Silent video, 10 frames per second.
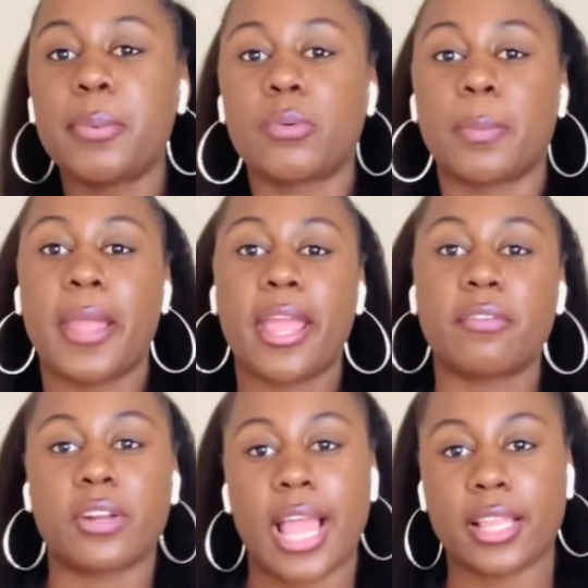were paying
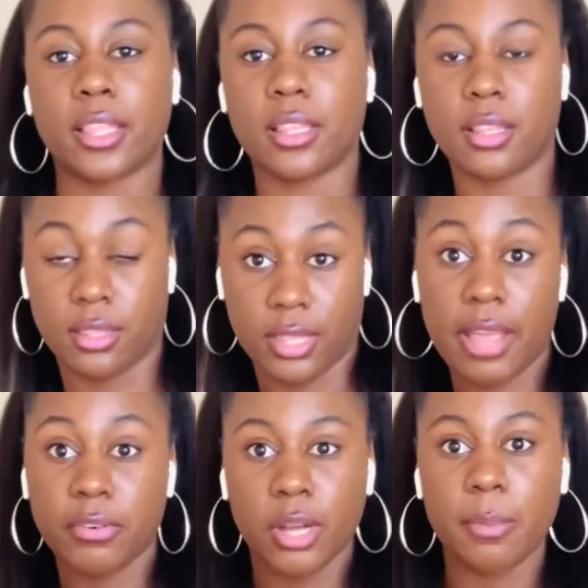for, like,
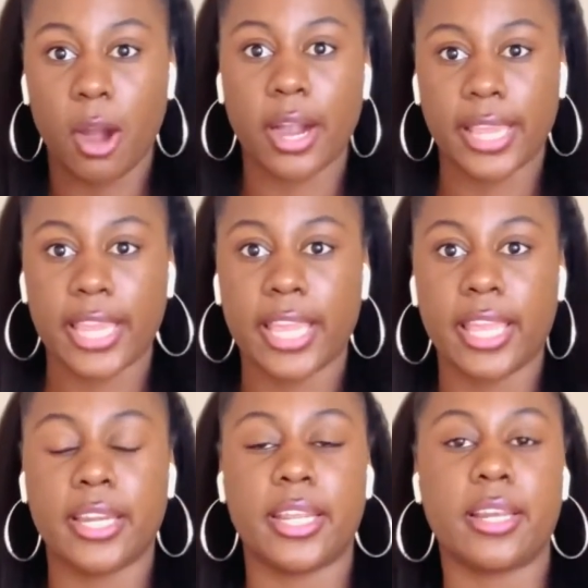Level Up
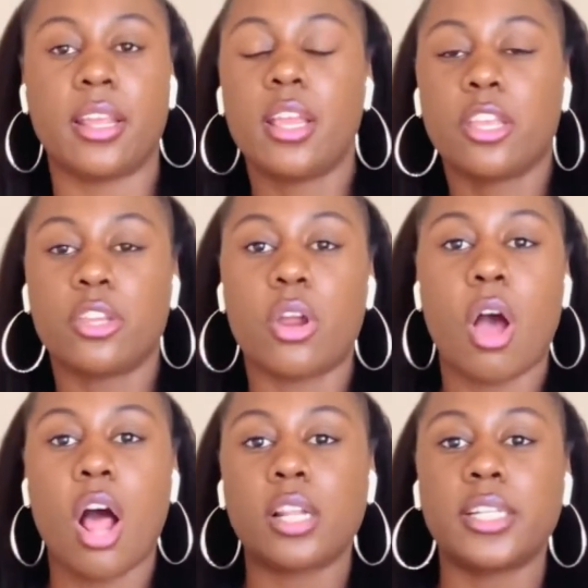RN and, you know,
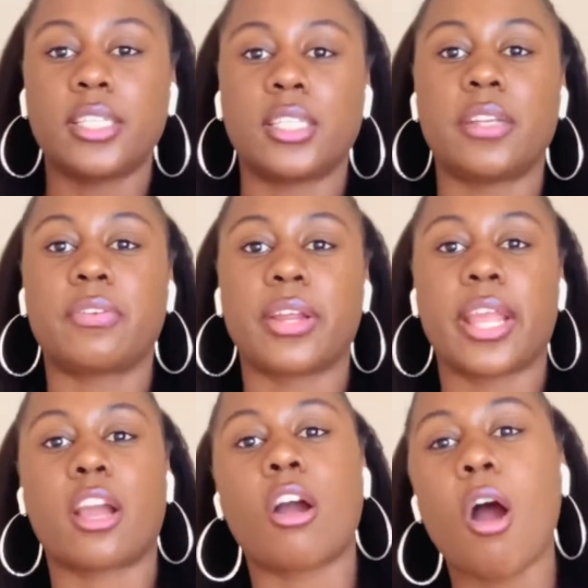all of these
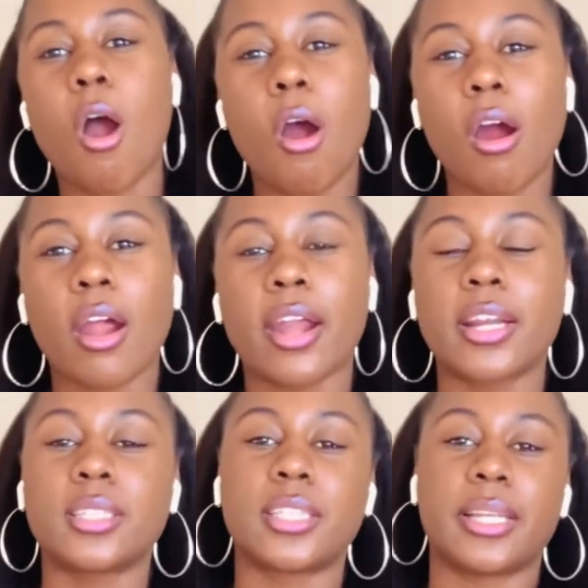different
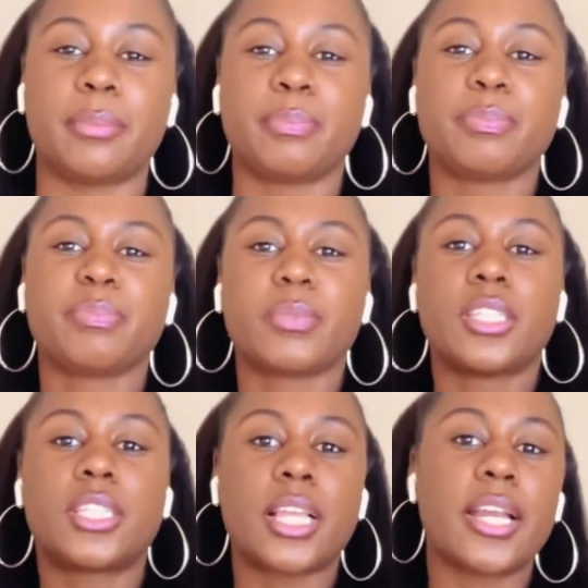cards and
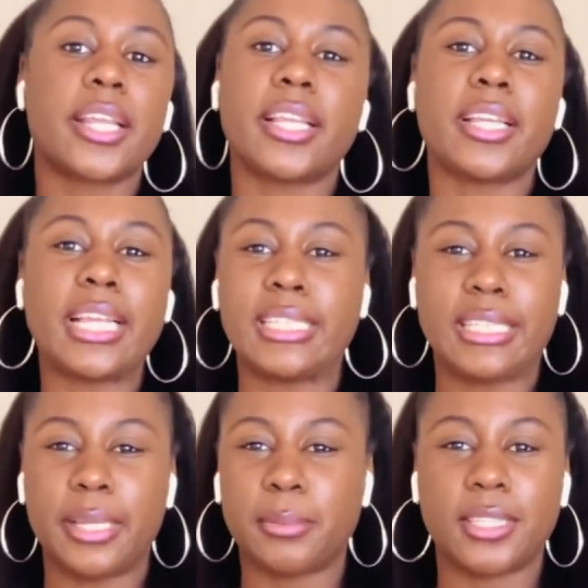study
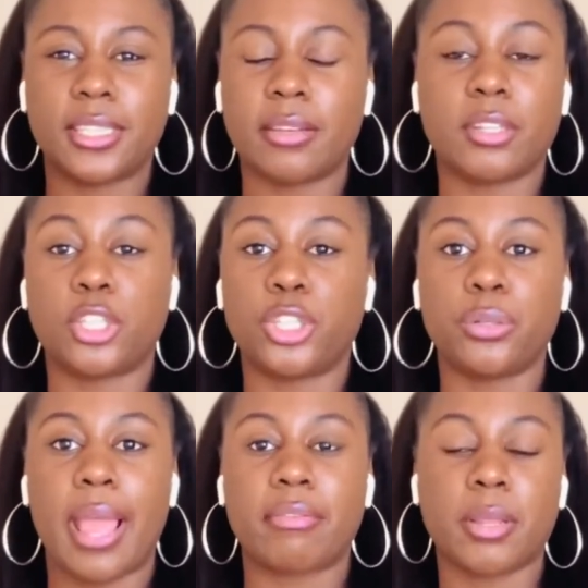tips and stuff that you
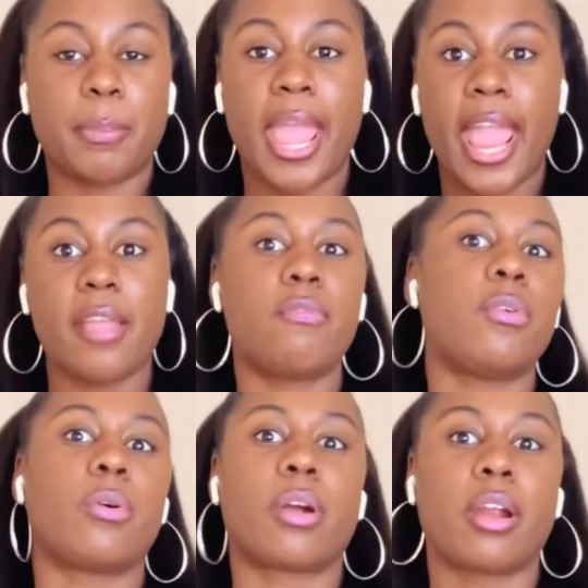have to pay
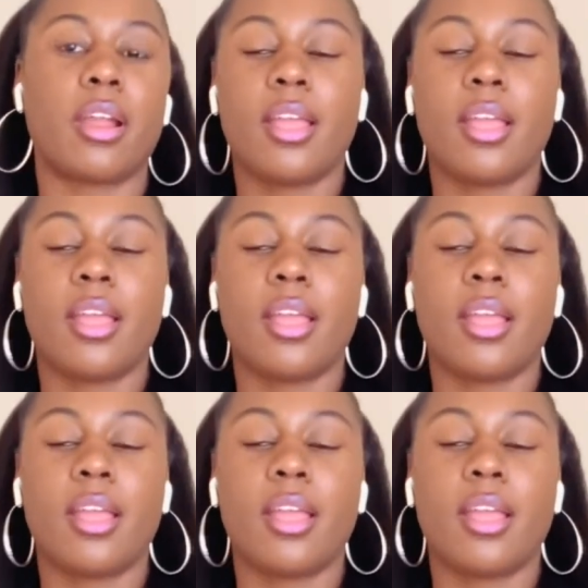for.